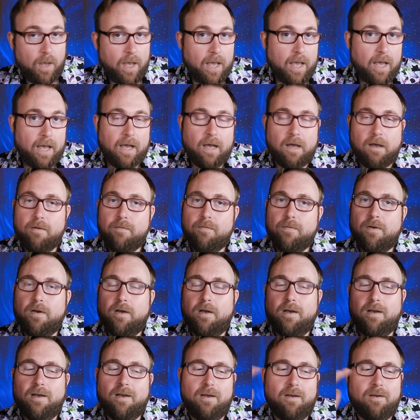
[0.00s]
have,
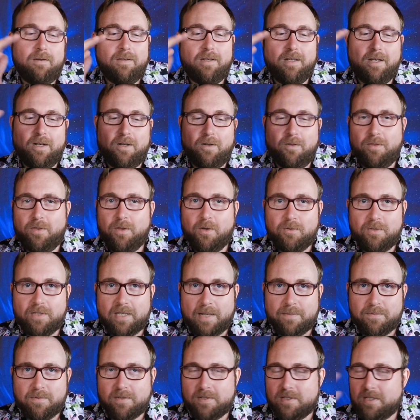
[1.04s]
those
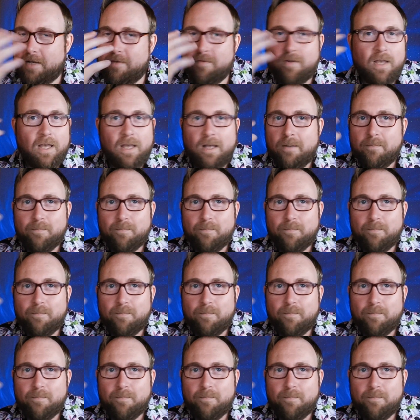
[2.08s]
types of stuff.